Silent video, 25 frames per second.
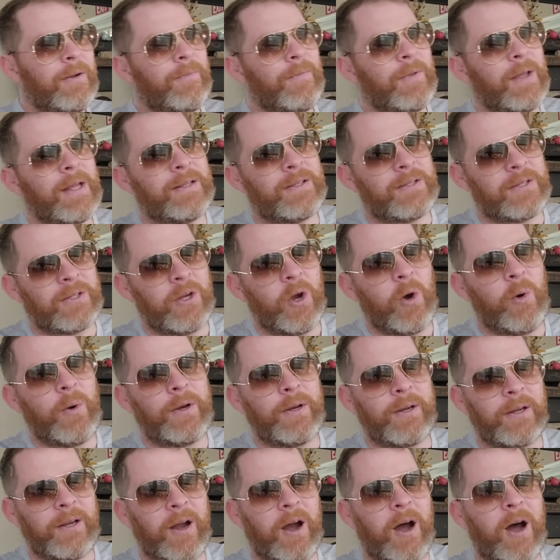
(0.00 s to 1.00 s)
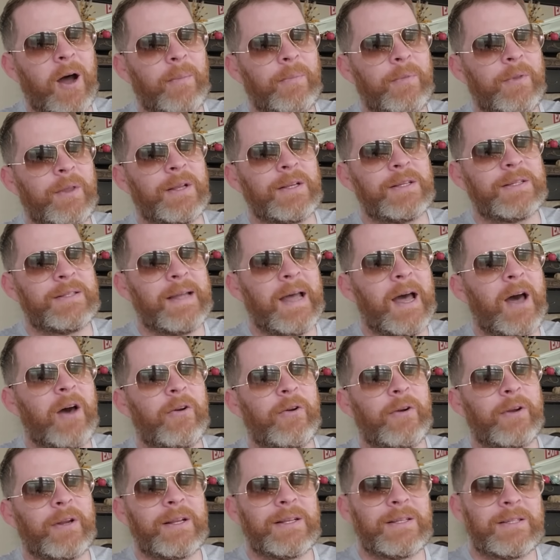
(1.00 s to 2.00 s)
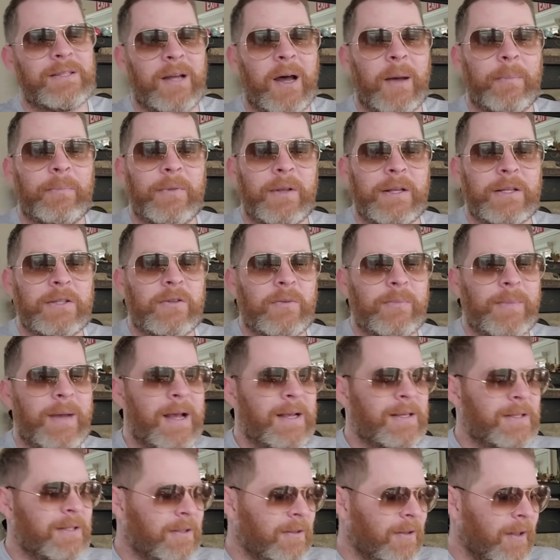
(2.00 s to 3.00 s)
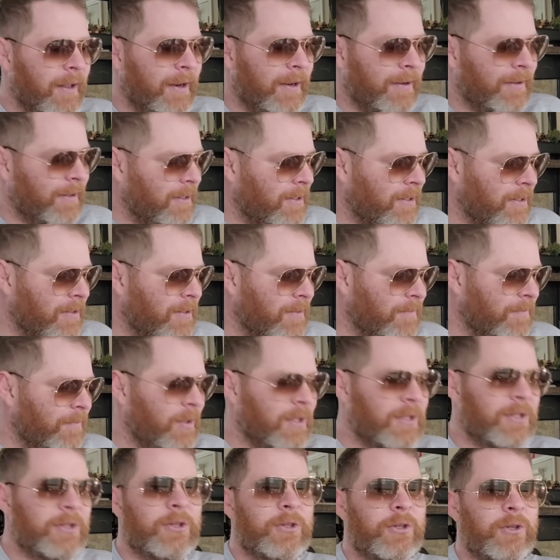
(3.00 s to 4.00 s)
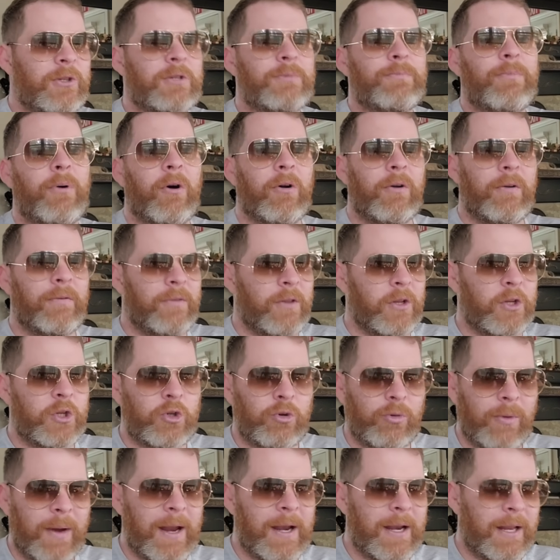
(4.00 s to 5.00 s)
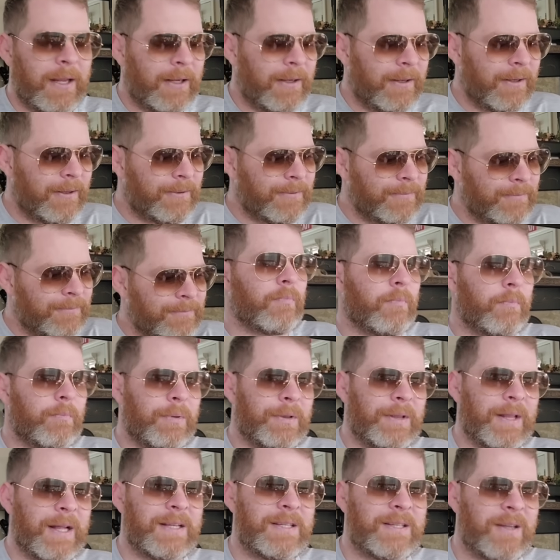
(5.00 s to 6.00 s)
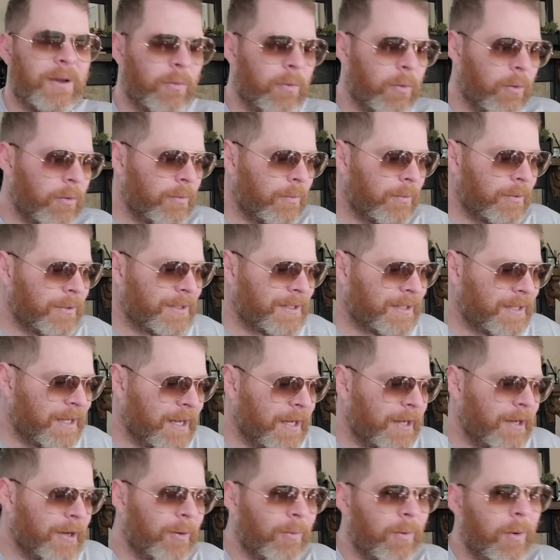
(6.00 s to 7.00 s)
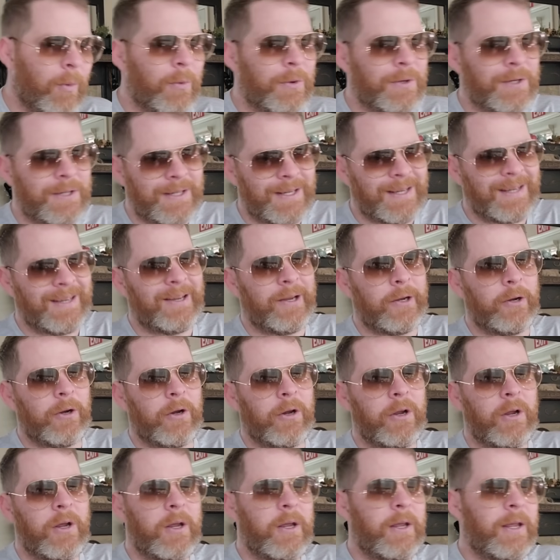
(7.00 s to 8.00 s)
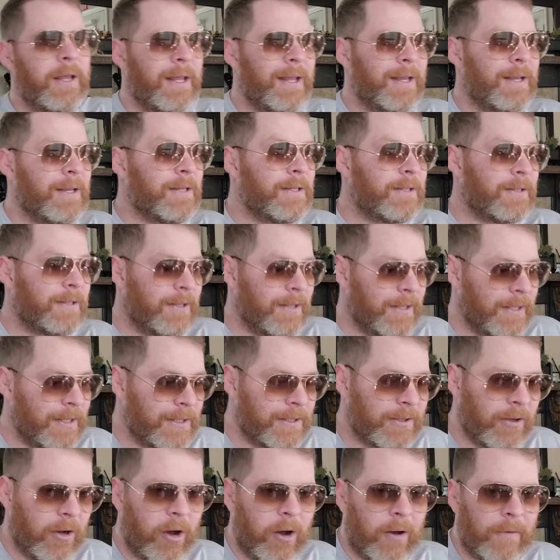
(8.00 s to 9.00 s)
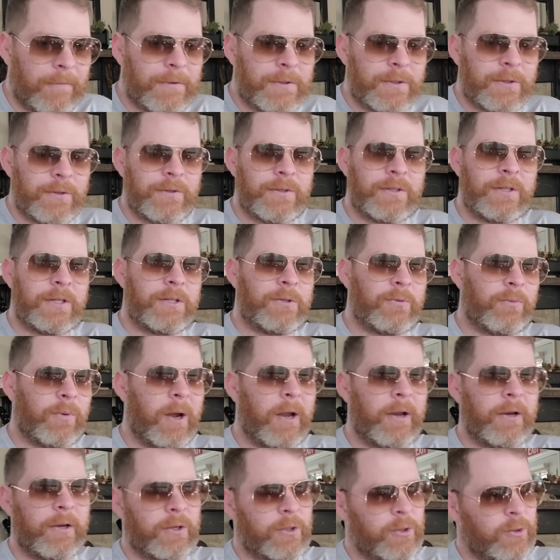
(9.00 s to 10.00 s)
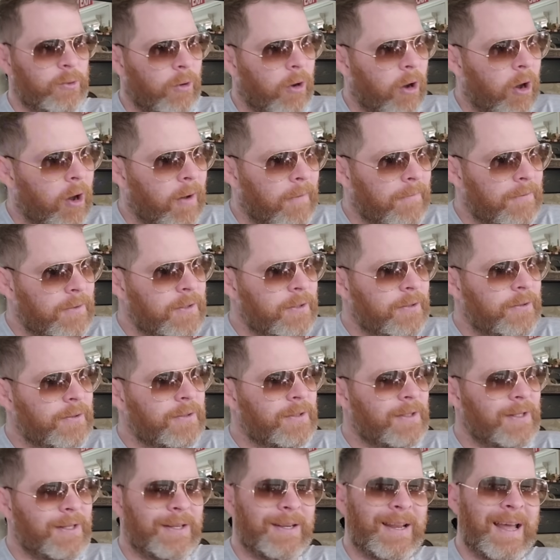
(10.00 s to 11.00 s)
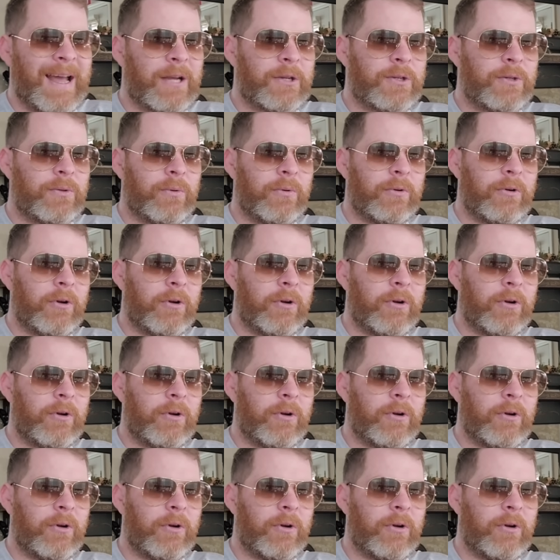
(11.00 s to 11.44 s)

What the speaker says: it's going to calm things down, or it can stop things from escalating. This is just part of the training. But that's not what we're seeing here. What we're seeing here is these officers, these riot control officers, the National